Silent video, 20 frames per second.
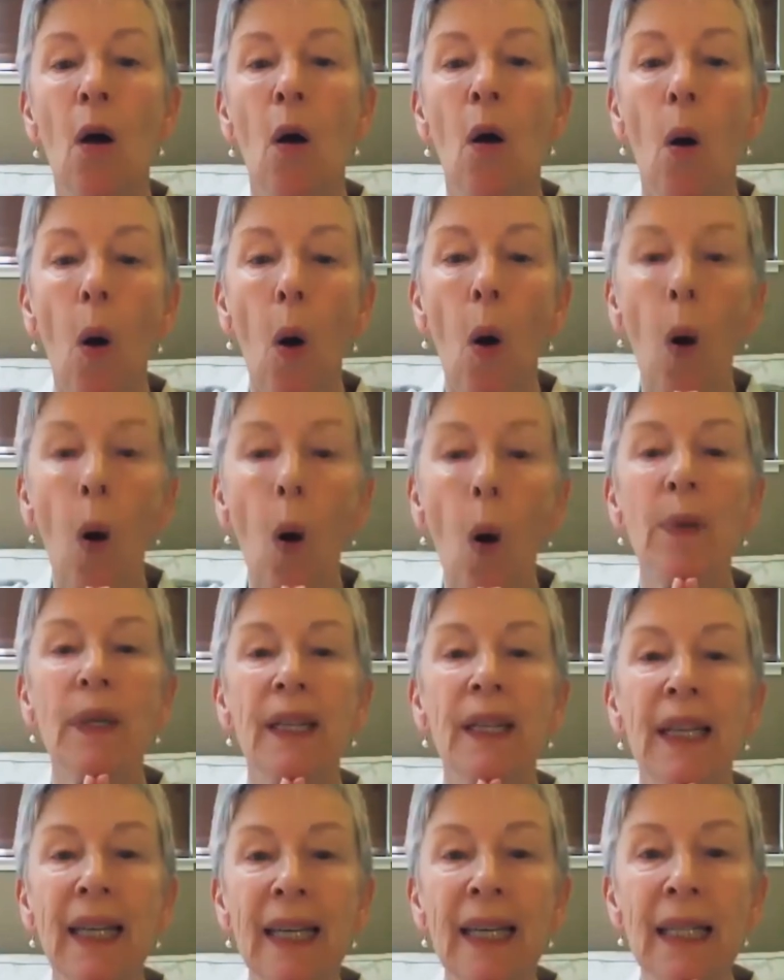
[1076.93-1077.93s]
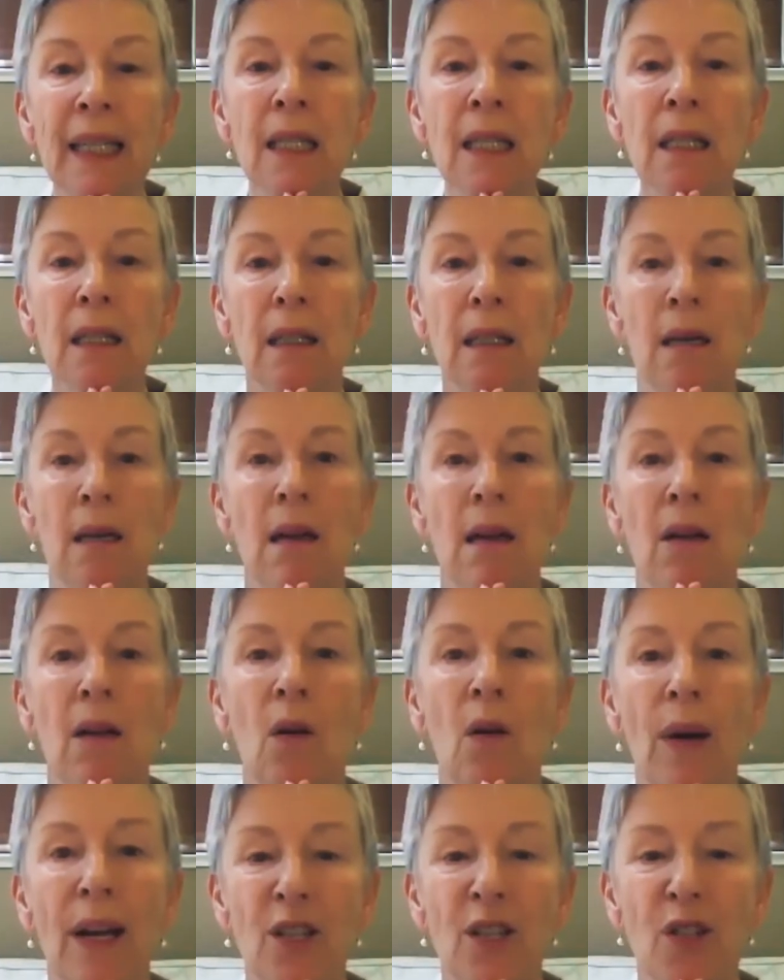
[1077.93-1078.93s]
open-ended
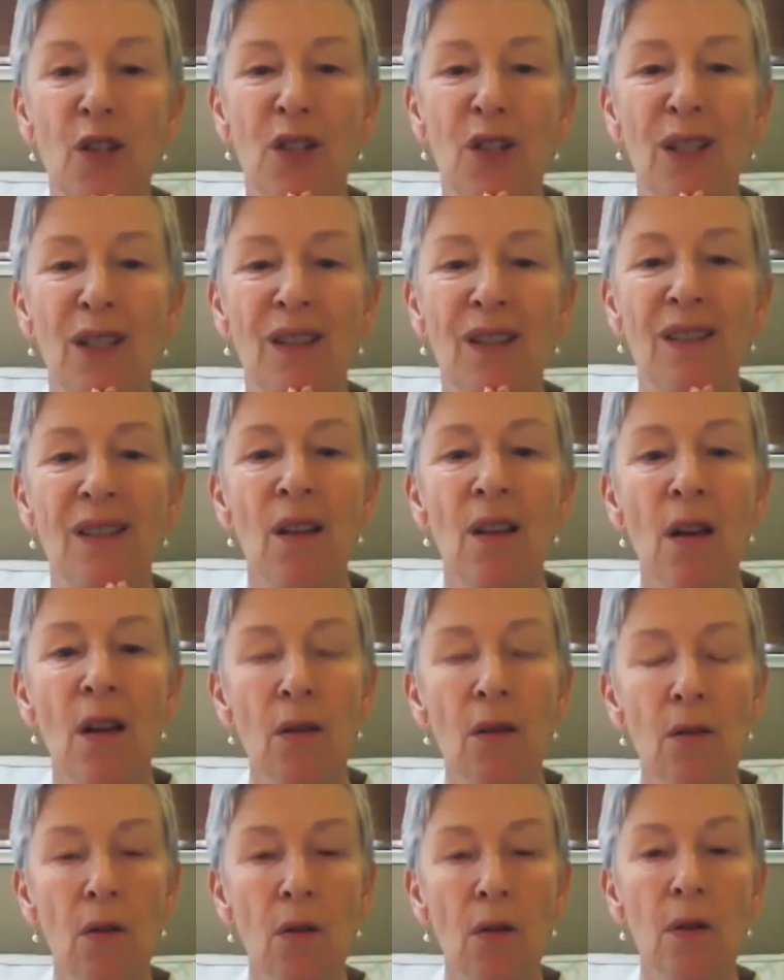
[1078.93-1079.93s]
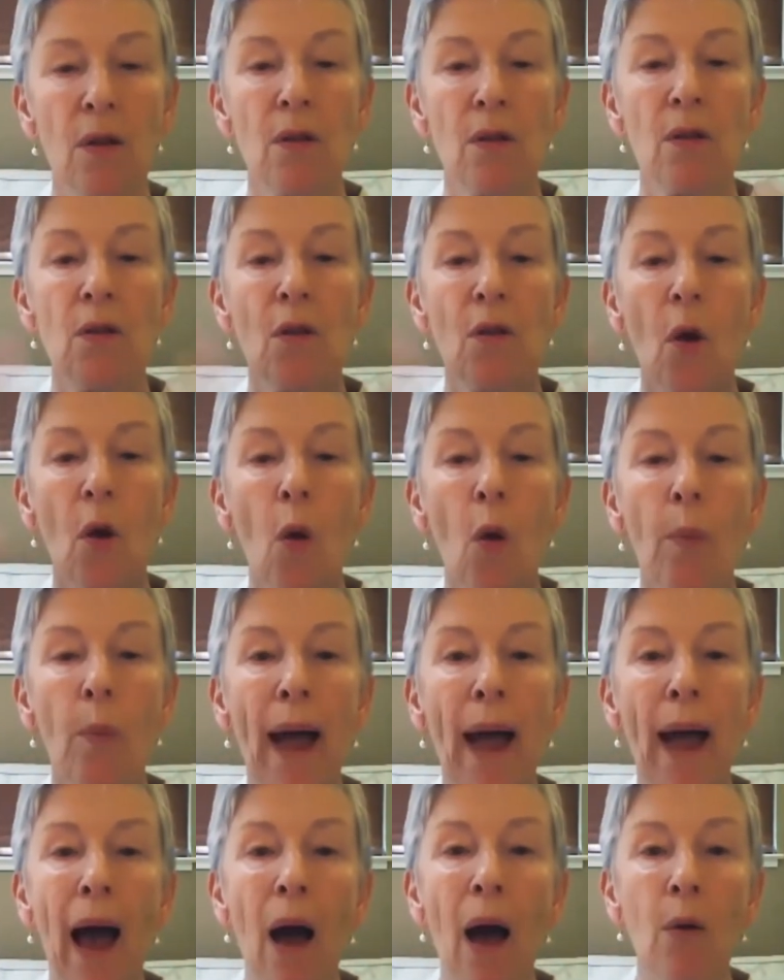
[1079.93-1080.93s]
questions, so the soul
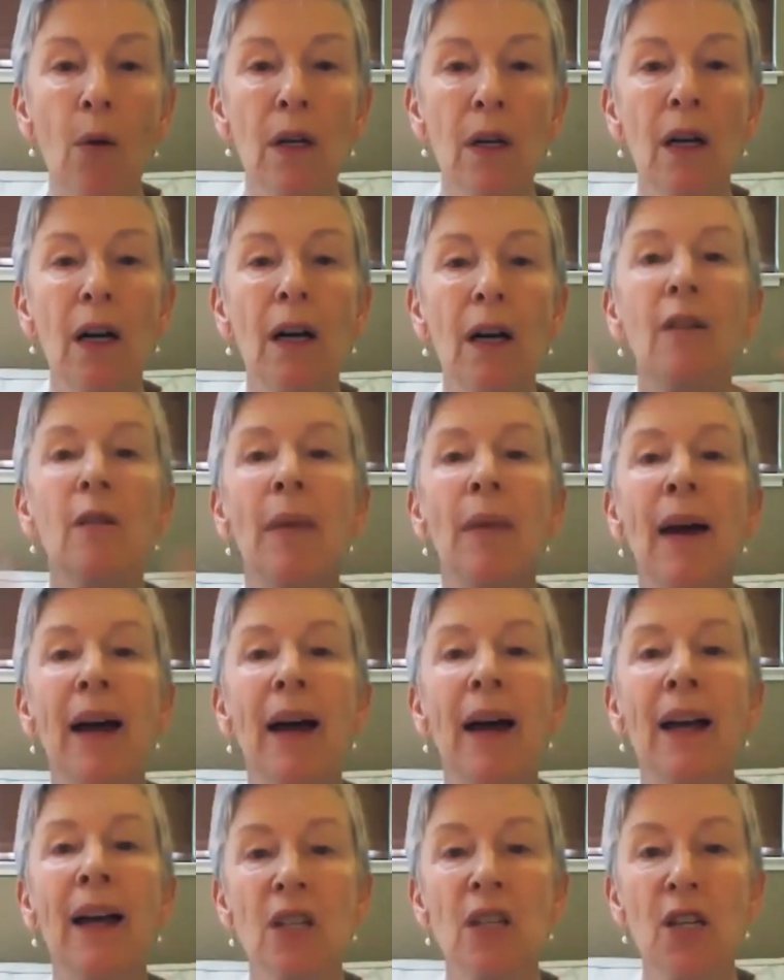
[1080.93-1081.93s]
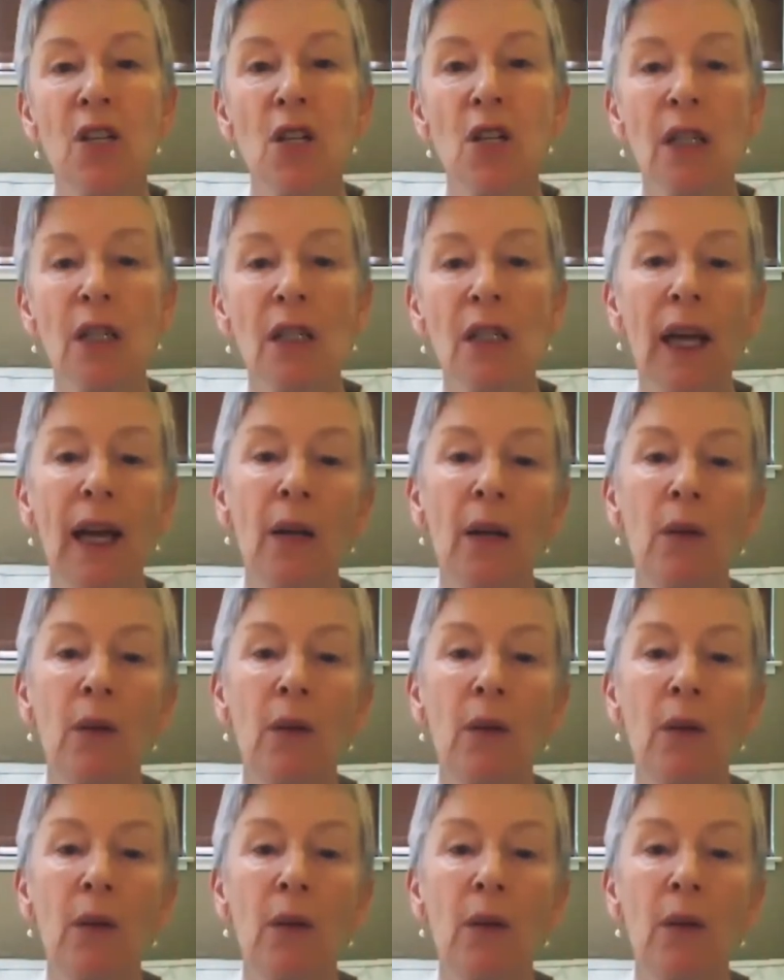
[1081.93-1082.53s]
power of imagination can